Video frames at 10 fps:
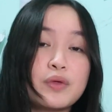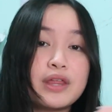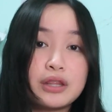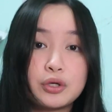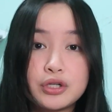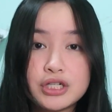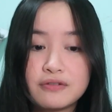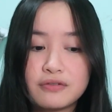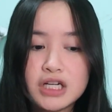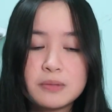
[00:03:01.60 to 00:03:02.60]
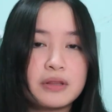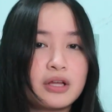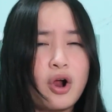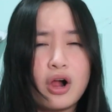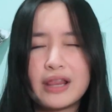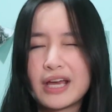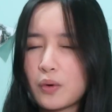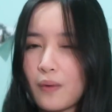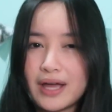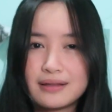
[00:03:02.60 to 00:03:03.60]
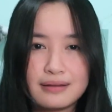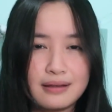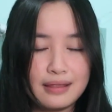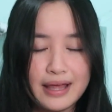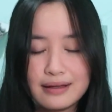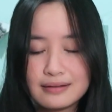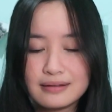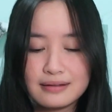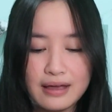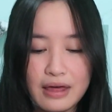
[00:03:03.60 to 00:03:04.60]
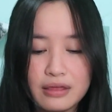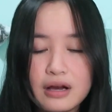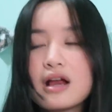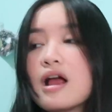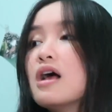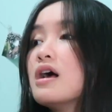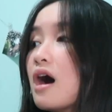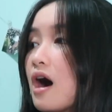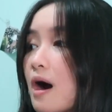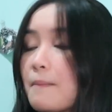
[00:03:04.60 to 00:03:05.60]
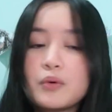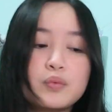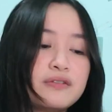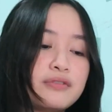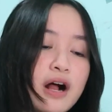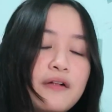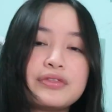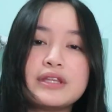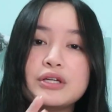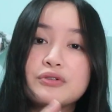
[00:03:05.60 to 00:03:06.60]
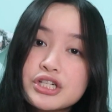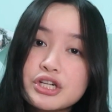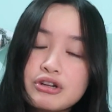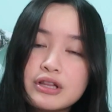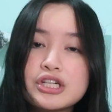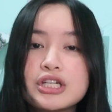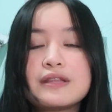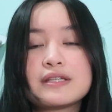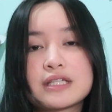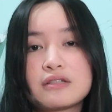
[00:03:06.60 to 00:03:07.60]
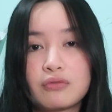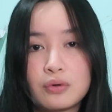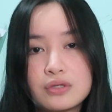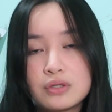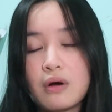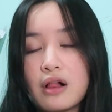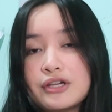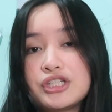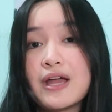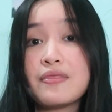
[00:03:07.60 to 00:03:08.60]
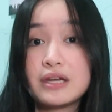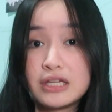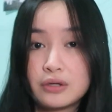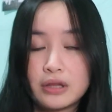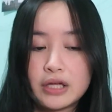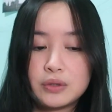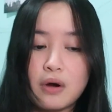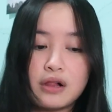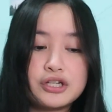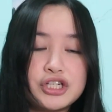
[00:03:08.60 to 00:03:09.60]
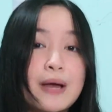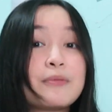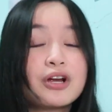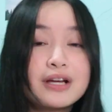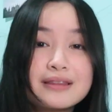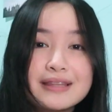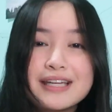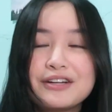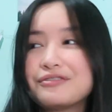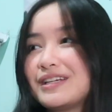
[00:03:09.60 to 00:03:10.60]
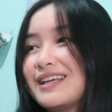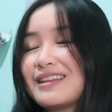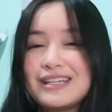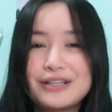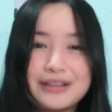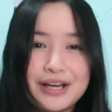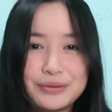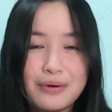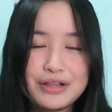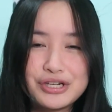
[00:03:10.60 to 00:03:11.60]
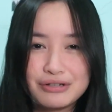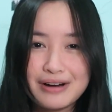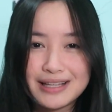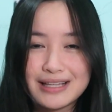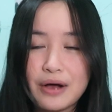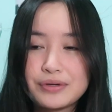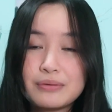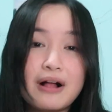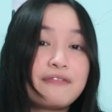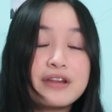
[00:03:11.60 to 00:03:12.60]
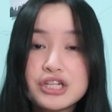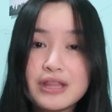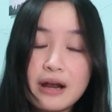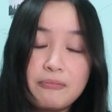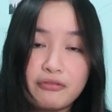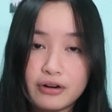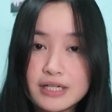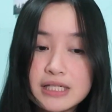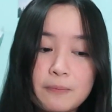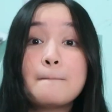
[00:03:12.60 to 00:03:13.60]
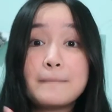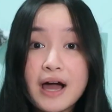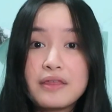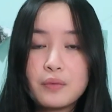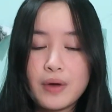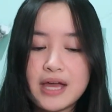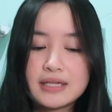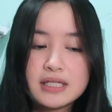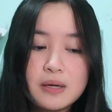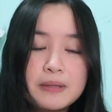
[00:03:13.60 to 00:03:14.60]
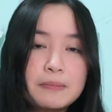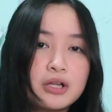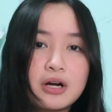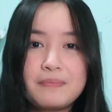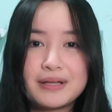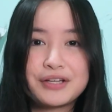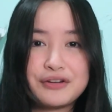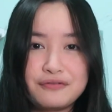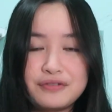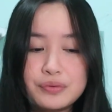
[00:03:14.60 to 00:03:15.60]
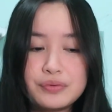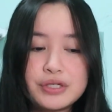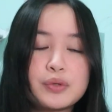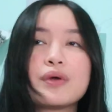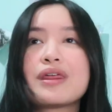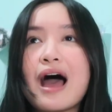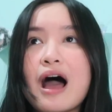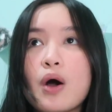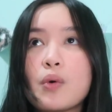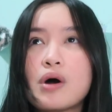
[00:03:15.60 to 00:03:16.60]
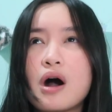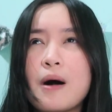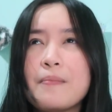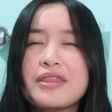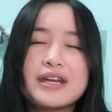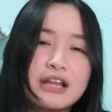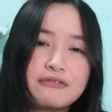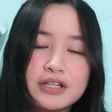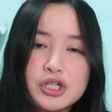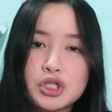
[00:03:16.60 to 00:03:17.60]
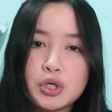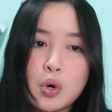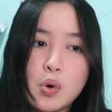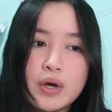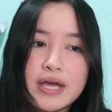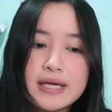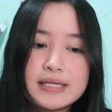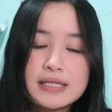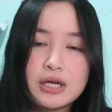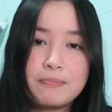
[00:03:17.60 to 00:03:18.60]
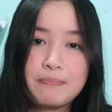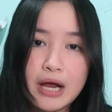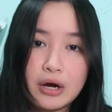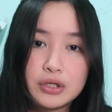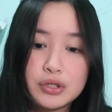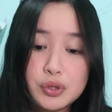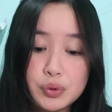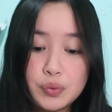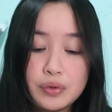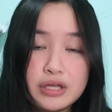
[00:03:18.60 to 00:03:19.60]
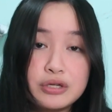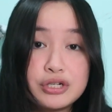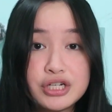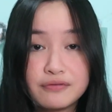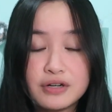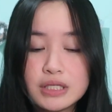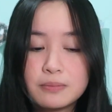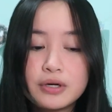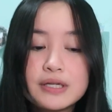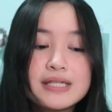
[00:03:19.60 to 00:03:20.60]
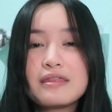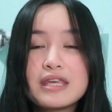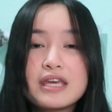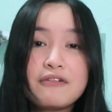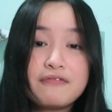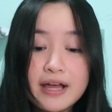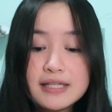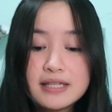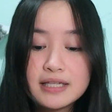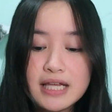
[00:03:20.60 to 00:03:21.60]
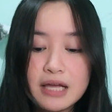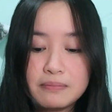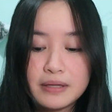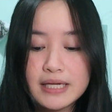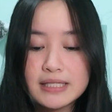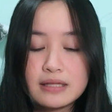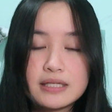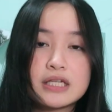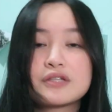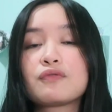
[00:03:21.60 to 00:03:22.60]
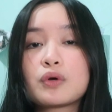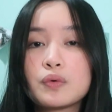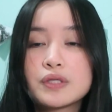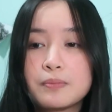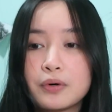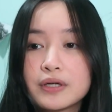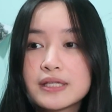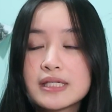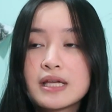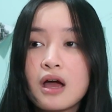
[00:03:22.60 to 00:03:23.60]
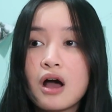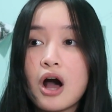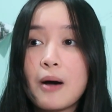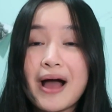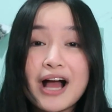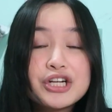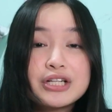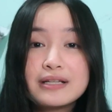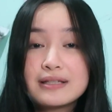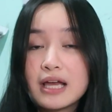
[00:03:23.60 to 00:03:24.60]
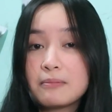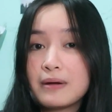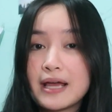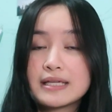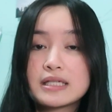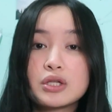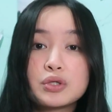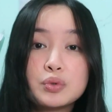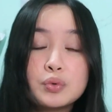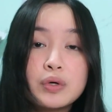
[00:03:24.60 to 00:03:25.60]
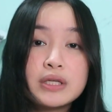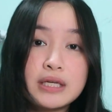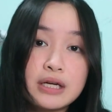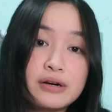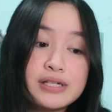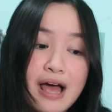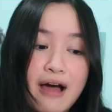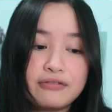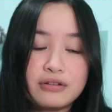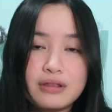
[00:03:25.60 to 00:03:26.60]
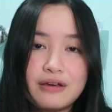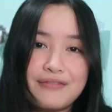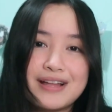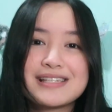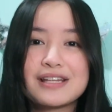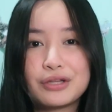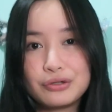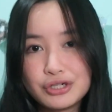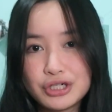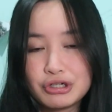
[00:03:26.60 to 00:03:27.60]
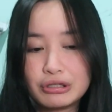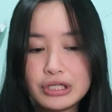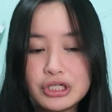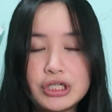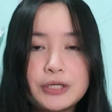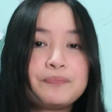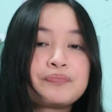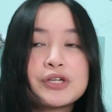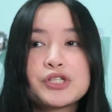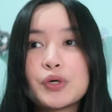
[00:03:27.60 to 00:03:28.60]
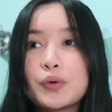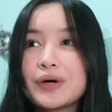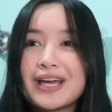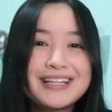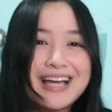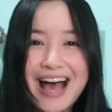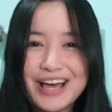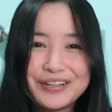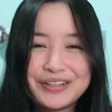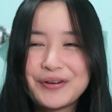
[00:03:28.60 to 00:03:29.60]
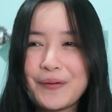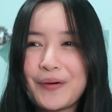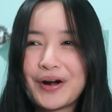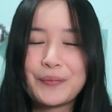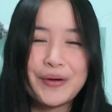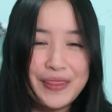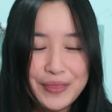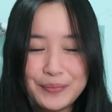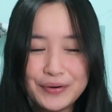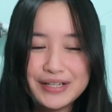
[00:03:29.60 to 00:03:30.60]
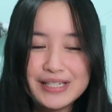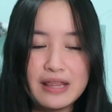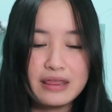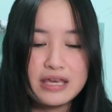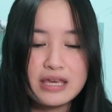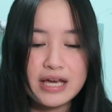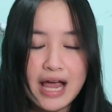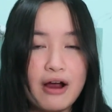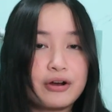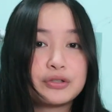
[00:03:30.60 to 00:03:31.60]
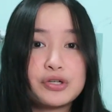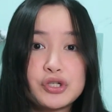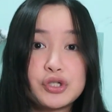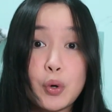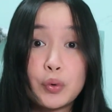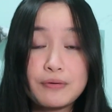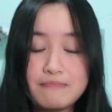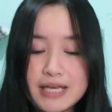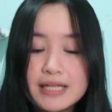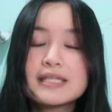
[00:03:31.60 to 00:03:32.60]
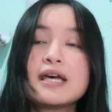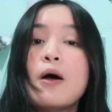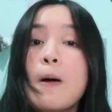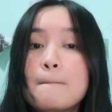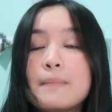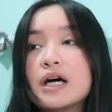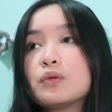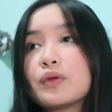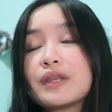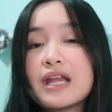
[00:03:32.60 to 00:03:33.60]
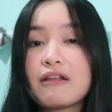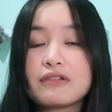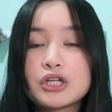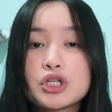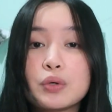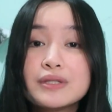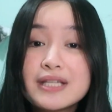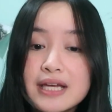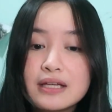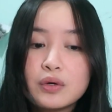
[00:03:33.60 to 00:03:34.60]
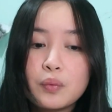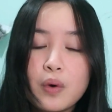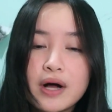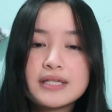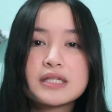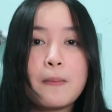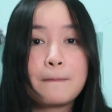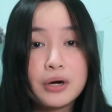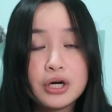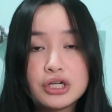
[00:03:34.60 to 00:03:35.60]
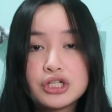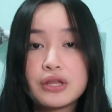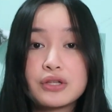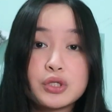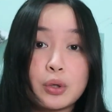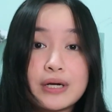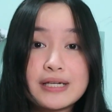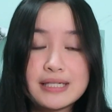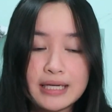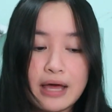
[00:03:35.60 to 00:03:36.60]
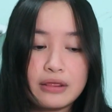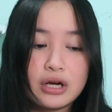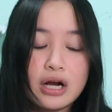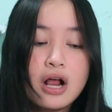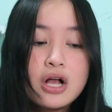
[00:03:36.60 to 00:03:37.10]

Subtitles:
within the Grishaverse, but they're all quite linked together. We've got the Grisha trilogy, the Six of Crows duology, and the Nikolai duology. I'm currently reading the Nikolai duology right now, so I'll finish that up first. By the way, some people are a bit confused with how the Netflix show is compared to the Grishaverse books. The events that take place in the Six of Crows books actually take place 2 years after the events in the Grisha trilogy. So in canon, or in the books, the characters don't meet, but what the Netflix show did was merge the stories together.